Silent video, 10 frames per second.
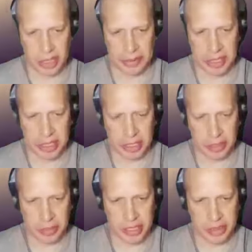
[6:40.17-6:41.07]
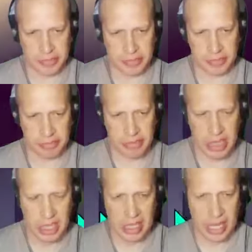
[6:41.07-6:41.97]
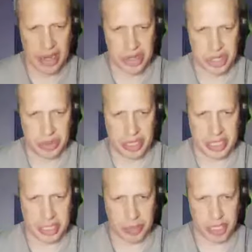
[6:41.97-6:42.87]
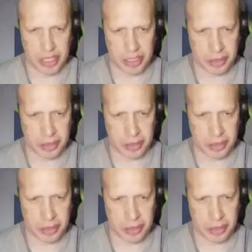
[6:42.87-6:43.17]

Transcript: I was talking about. I usually do this at the beginning of